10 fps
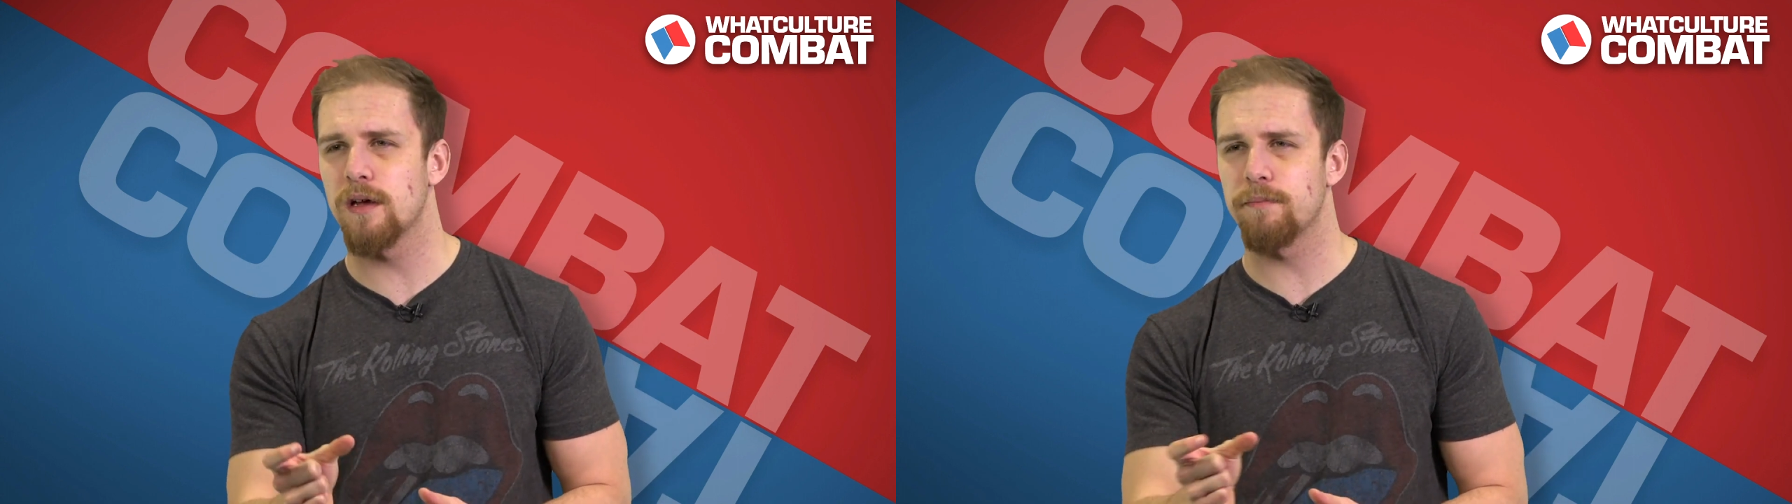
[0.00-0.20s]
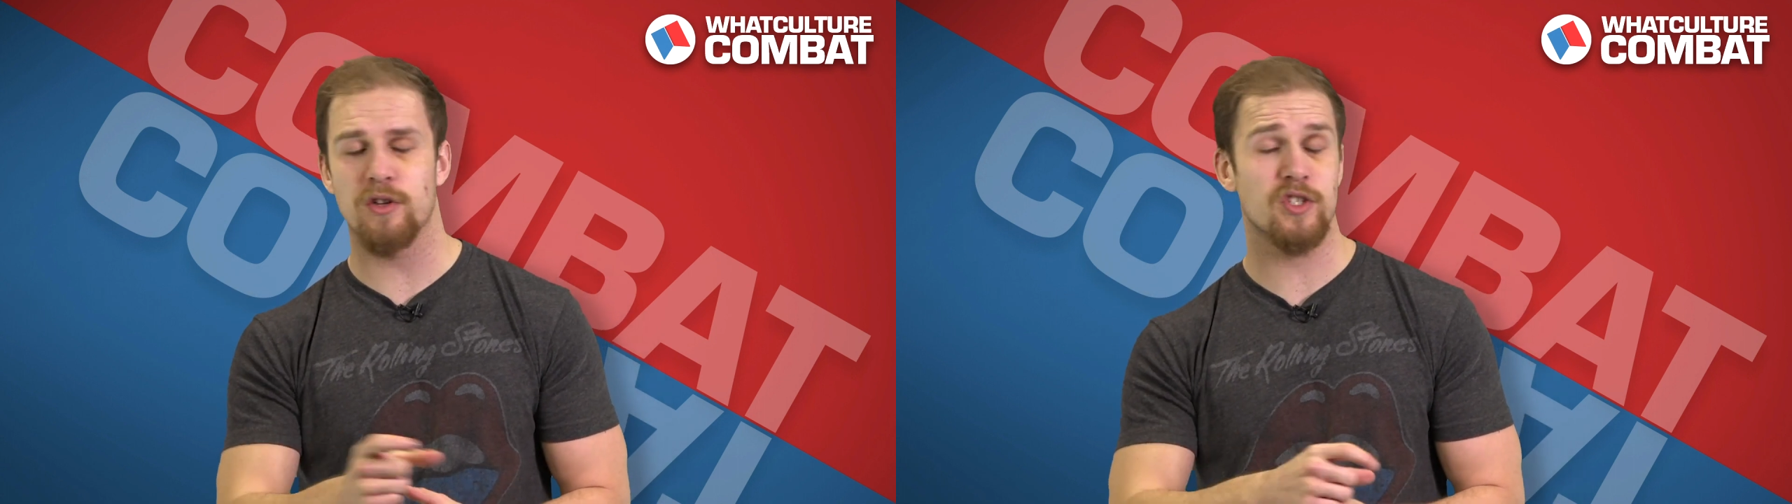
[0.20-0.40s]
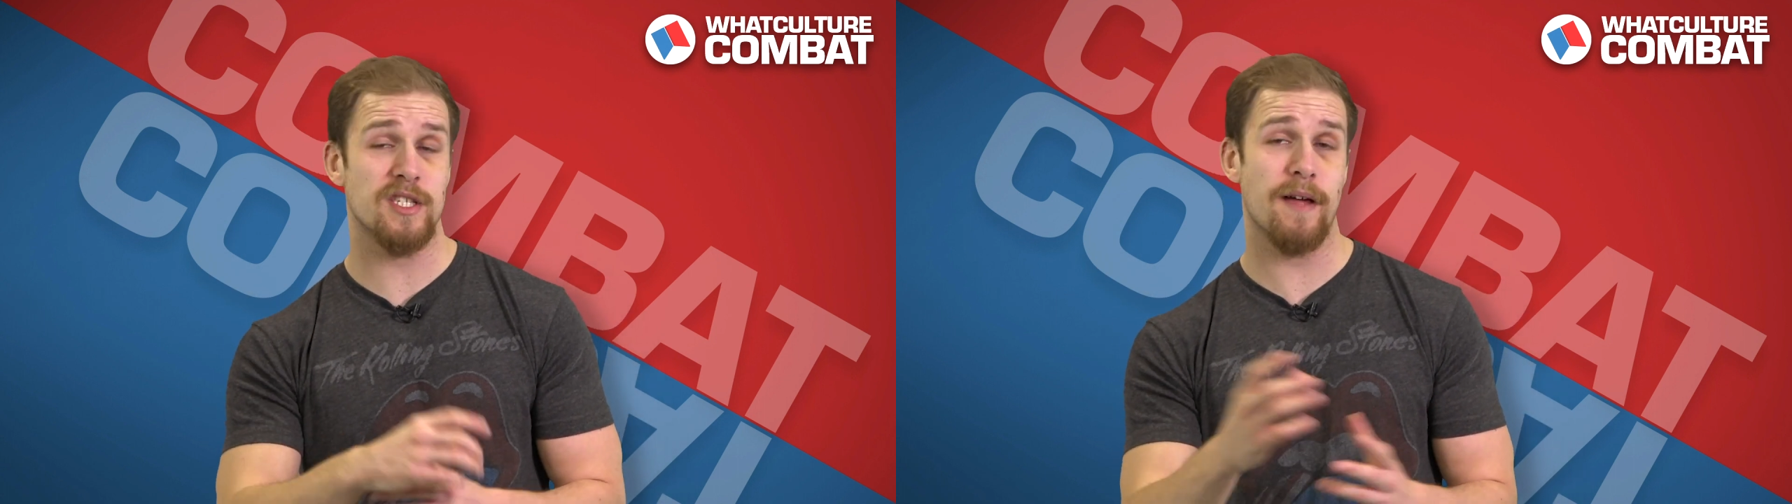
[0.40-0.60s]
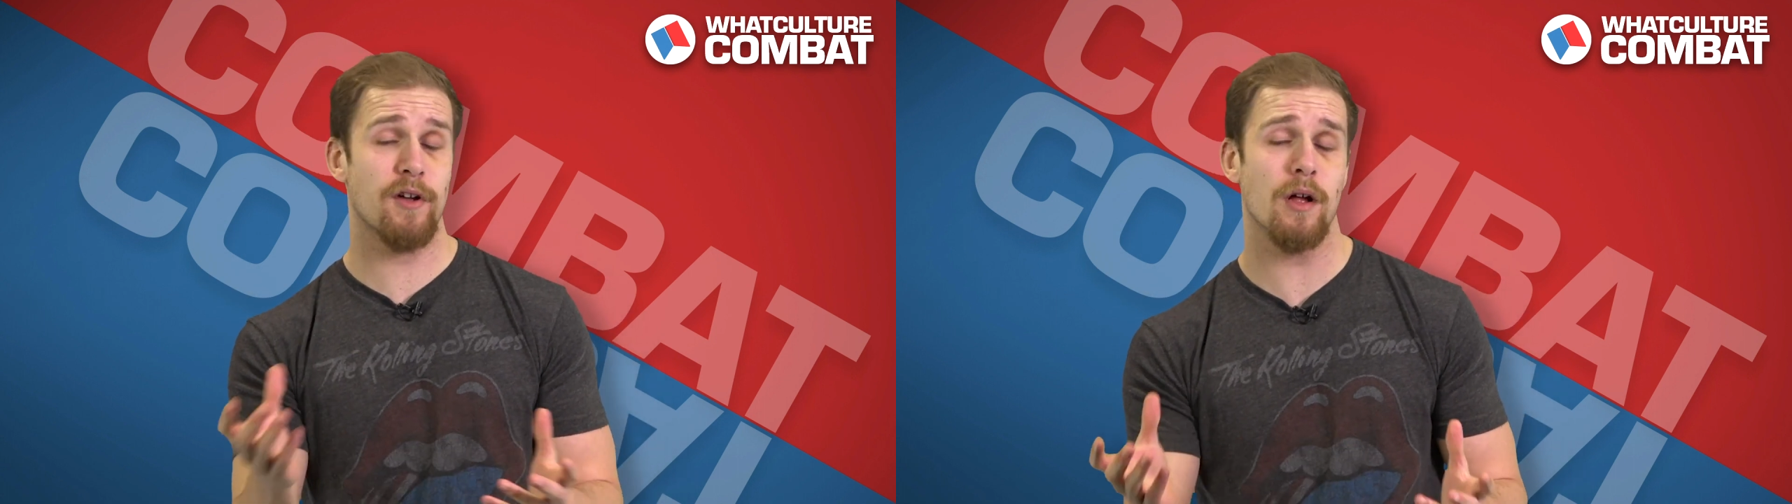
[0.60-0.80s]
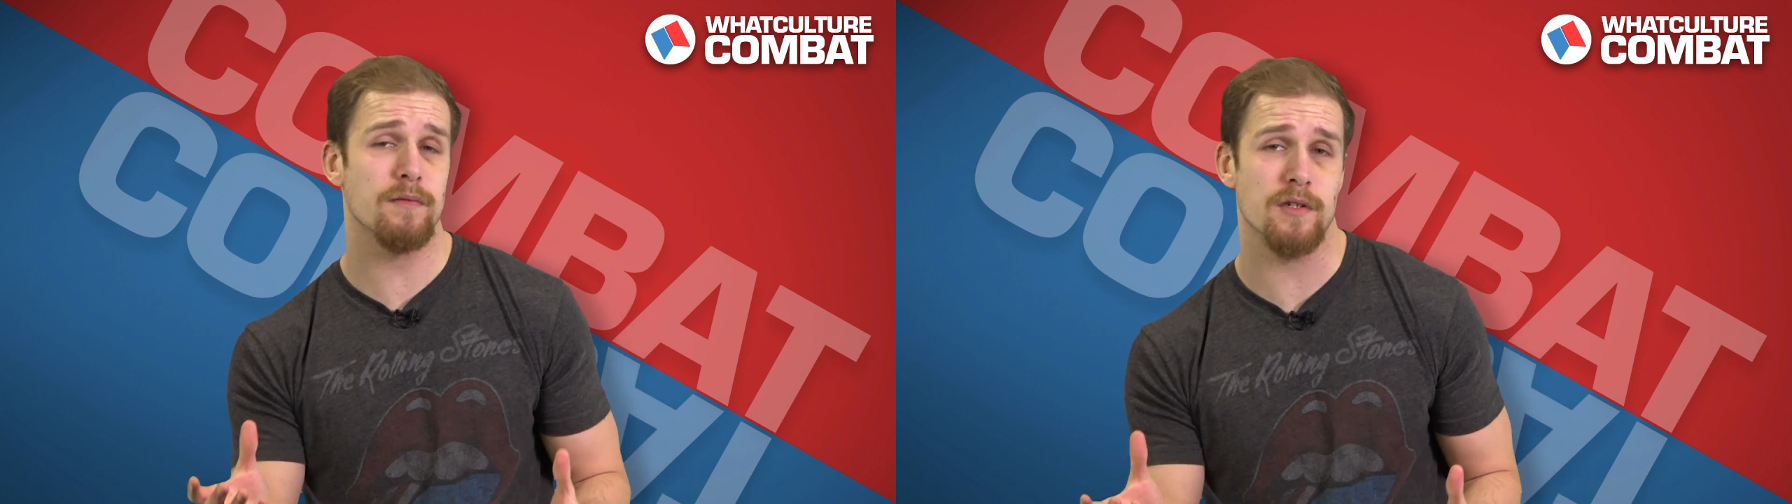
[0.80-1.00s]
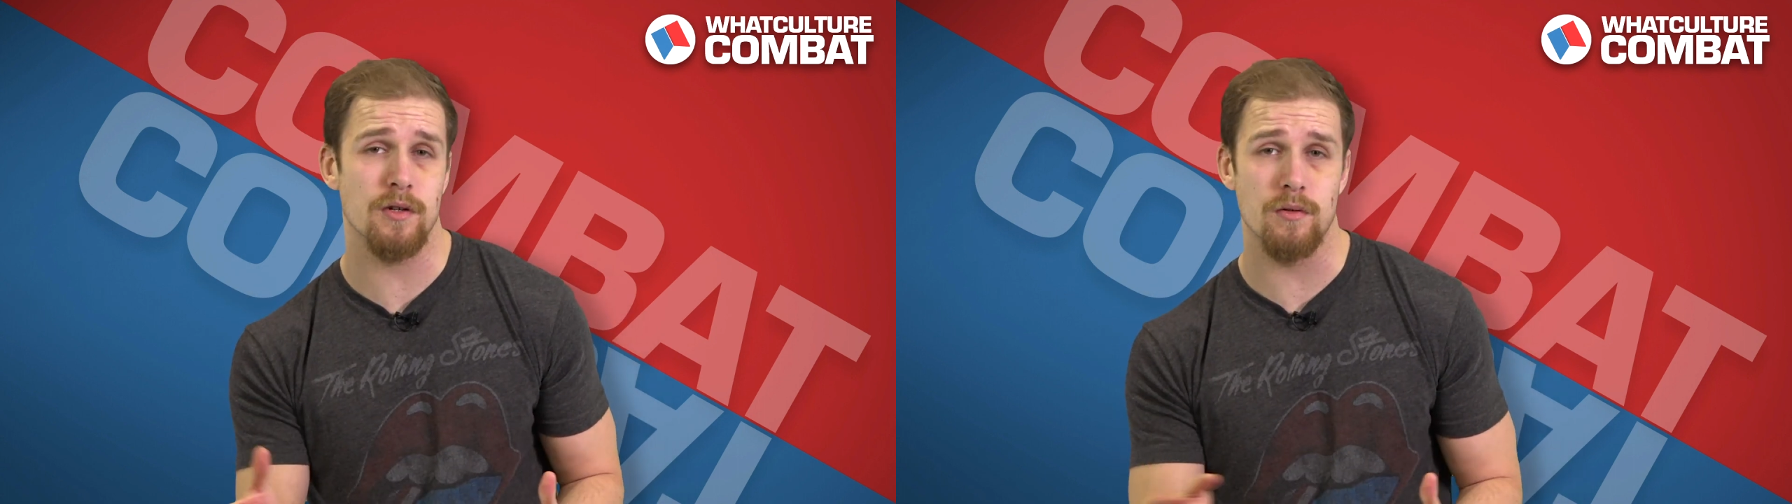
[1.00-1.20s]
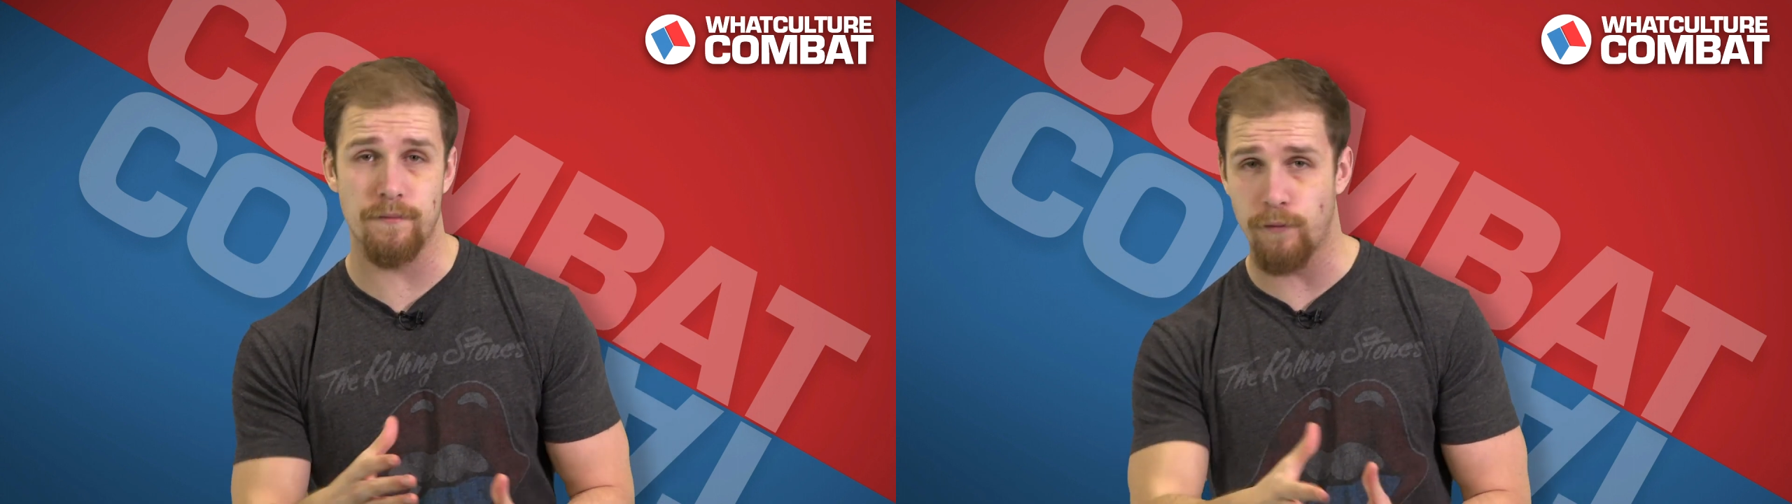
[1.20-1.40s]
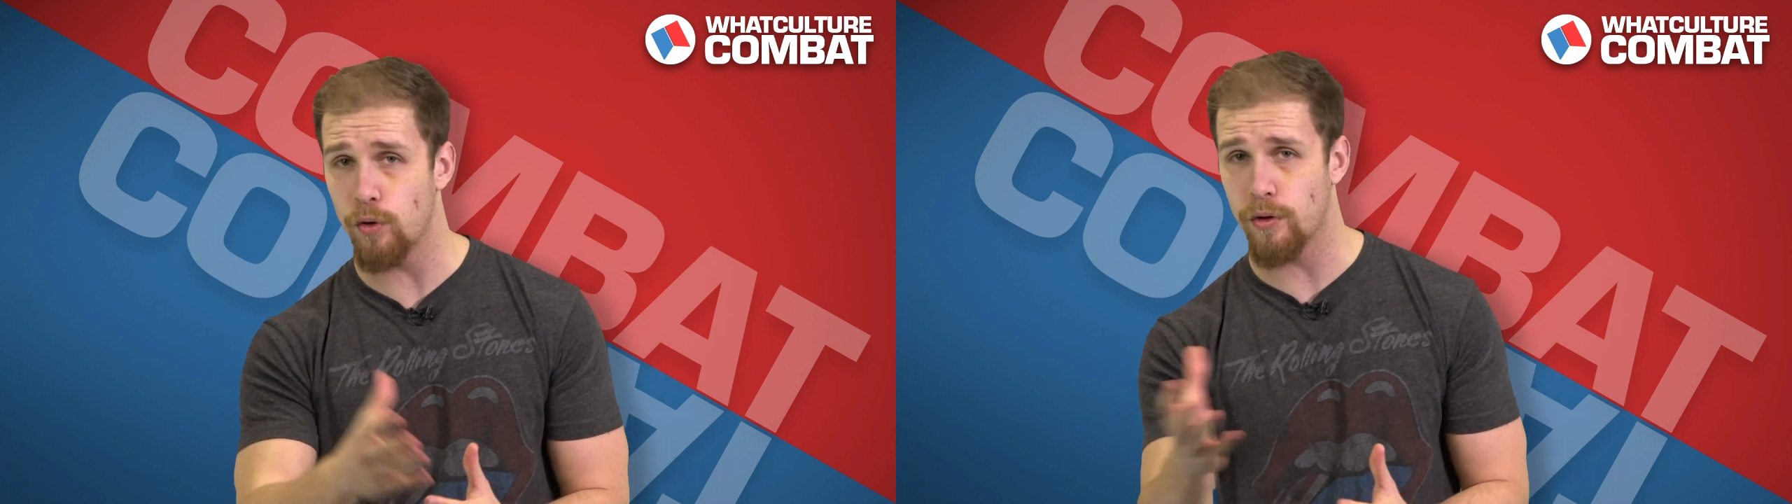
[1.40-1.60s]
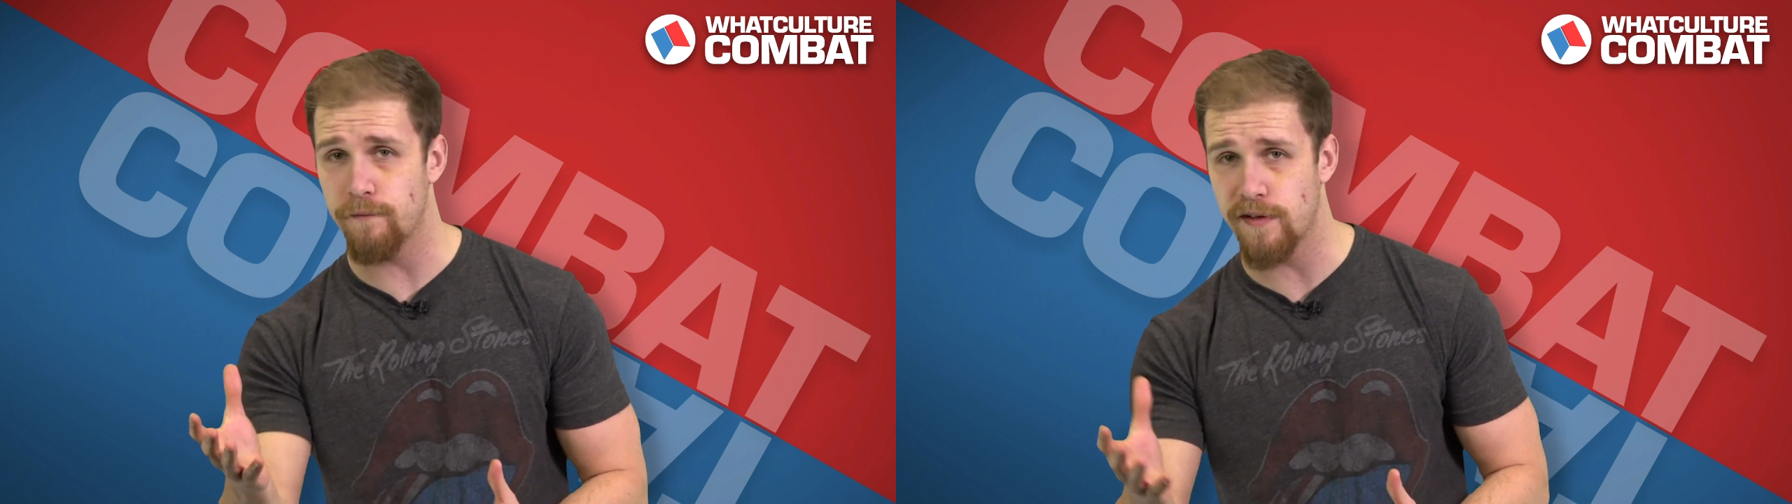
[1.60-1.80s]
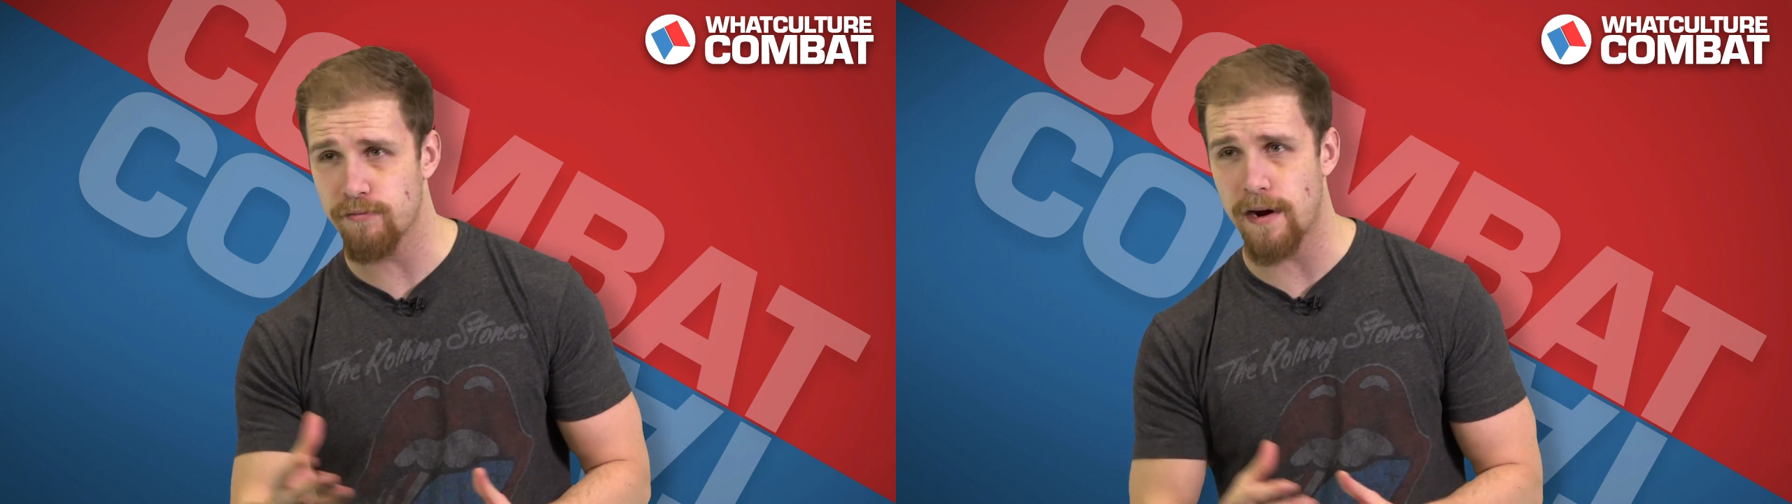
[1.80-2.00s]
because she's never gone to the fourth or
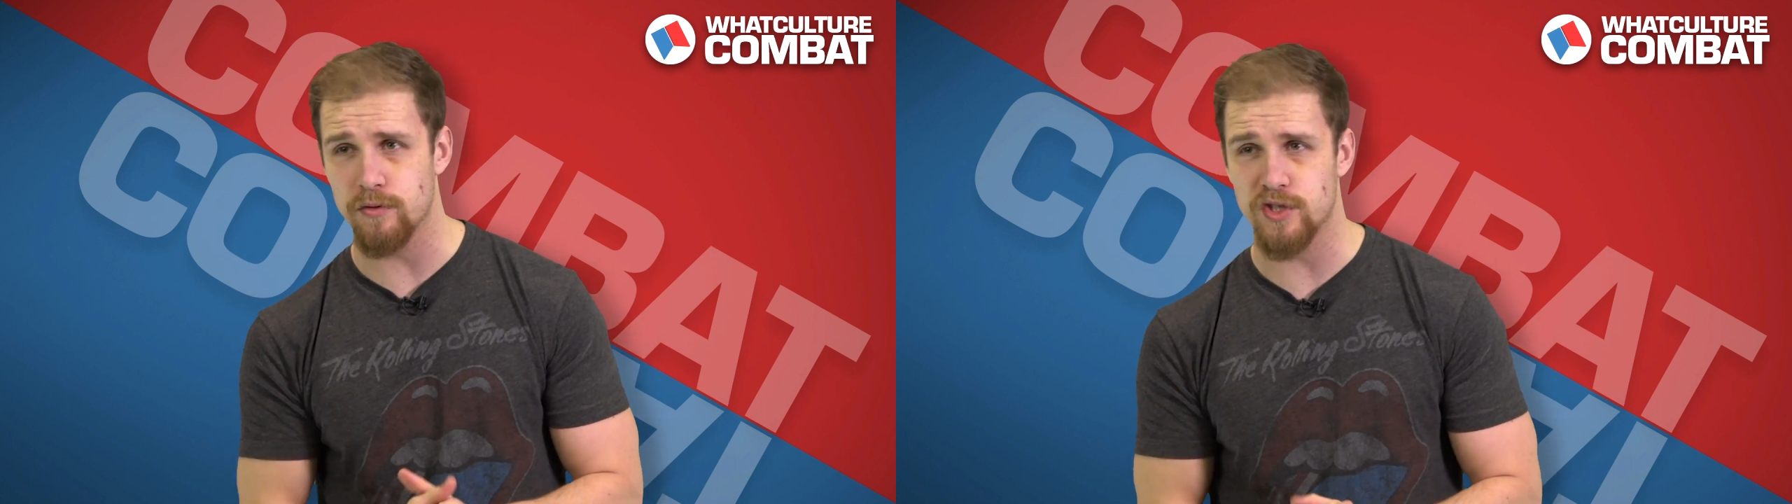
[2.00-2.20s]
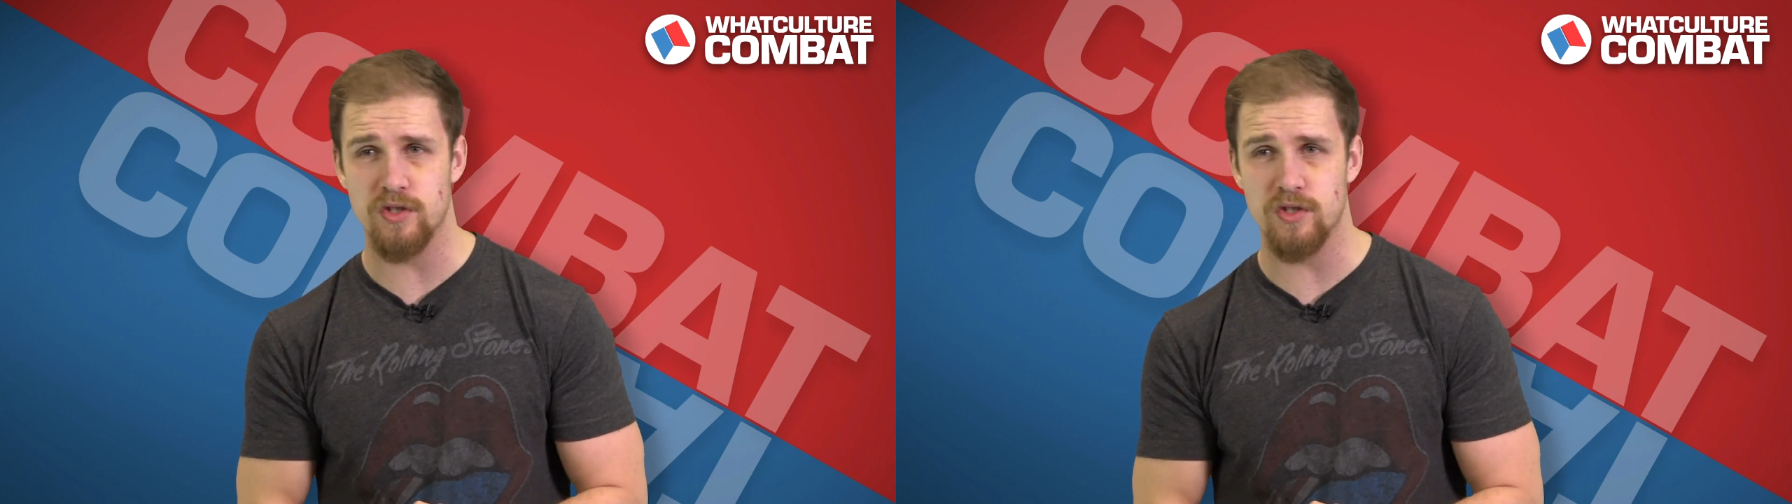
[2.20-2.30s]
fifth round.